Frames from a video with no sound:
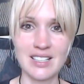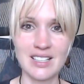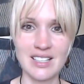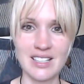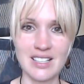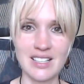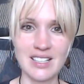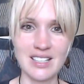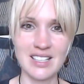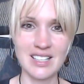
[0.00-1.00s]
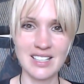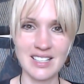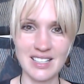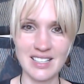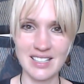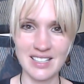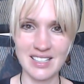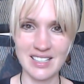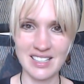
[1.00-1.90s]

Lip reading: (silence)